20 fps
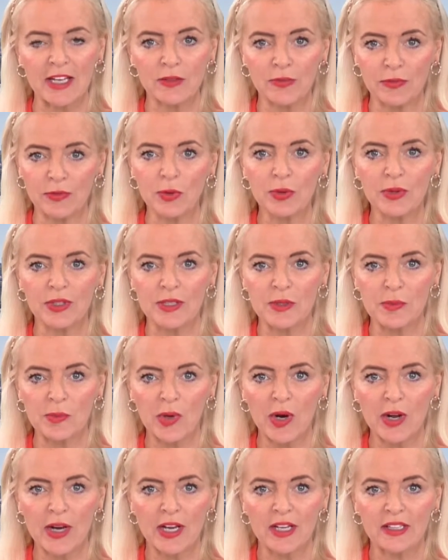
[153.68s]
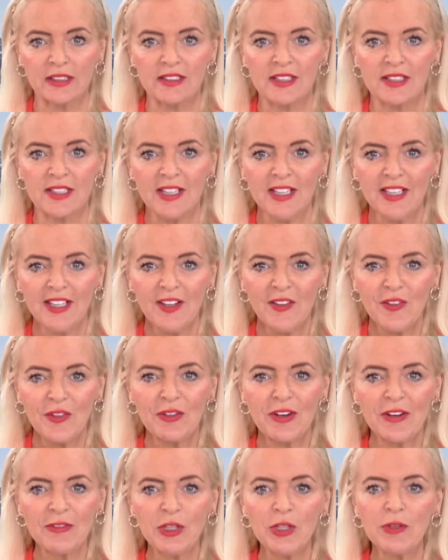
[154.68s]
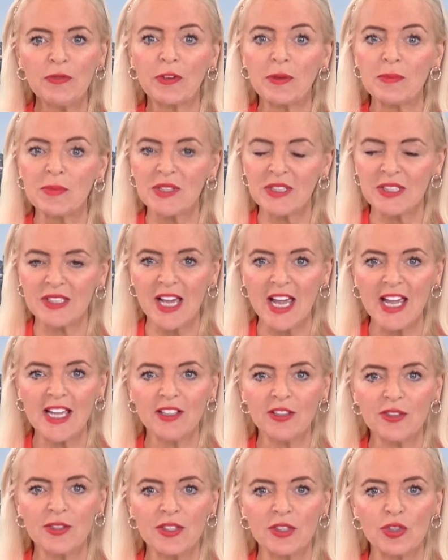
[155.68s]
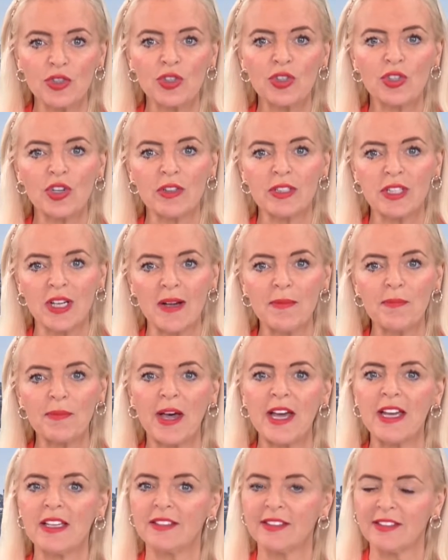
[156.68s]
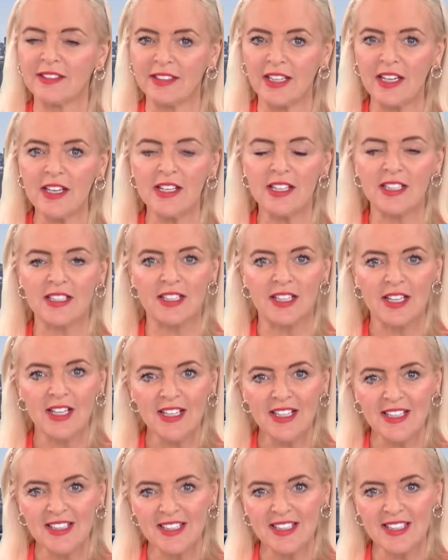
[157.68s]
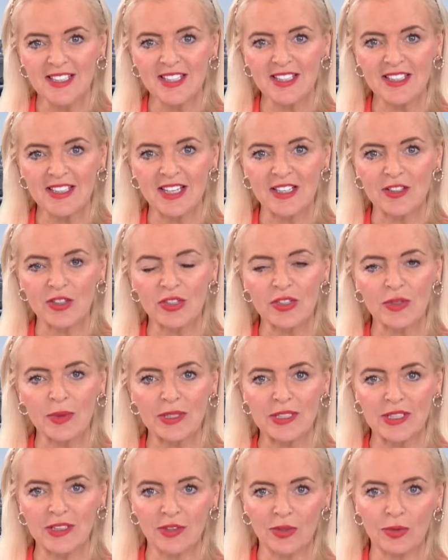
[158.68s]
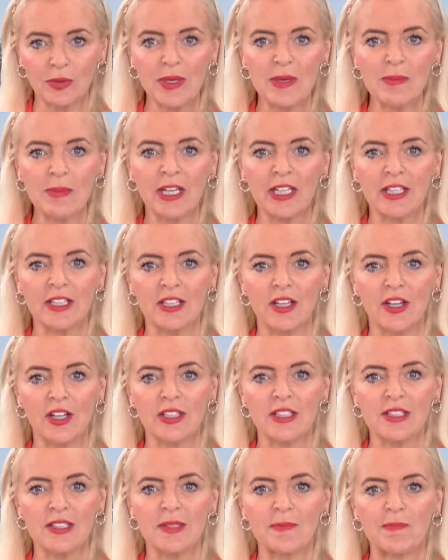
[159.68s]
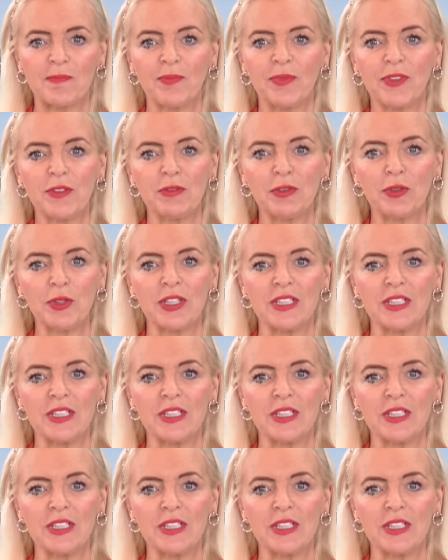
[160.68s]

for its products. The revenue from sales shot up by a third to $623 million. The full year